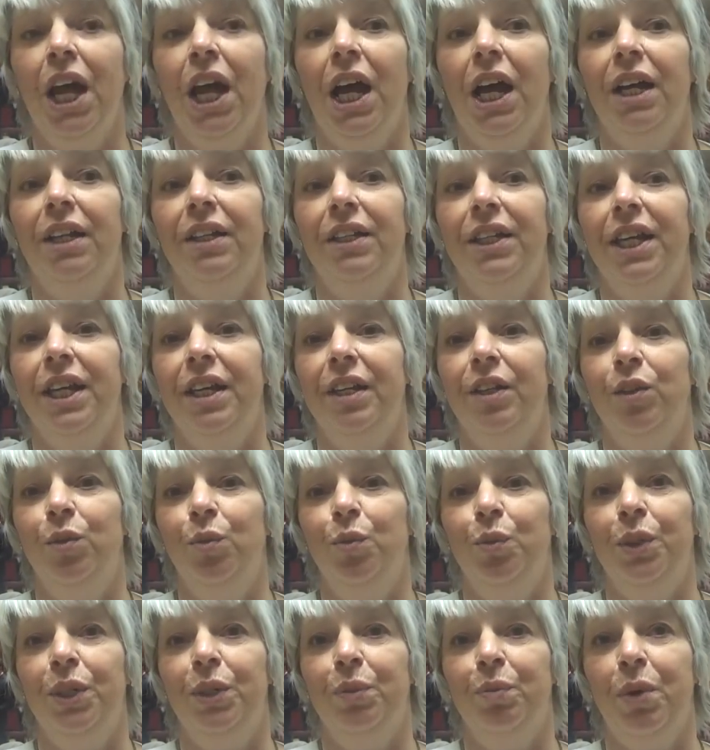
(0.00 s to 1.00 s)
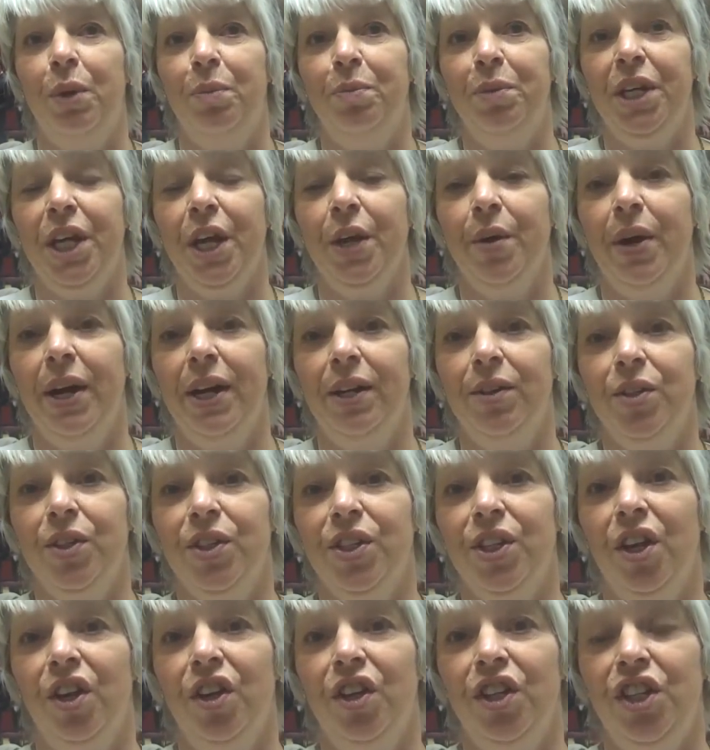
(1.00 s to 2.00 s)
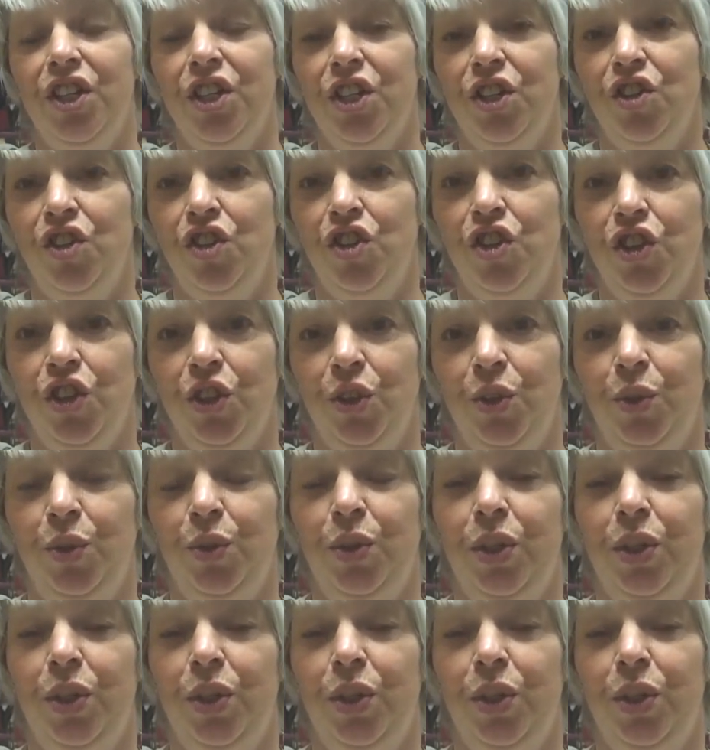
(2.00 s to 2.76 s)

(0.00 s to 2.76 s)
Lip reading: and then when we go outside in June,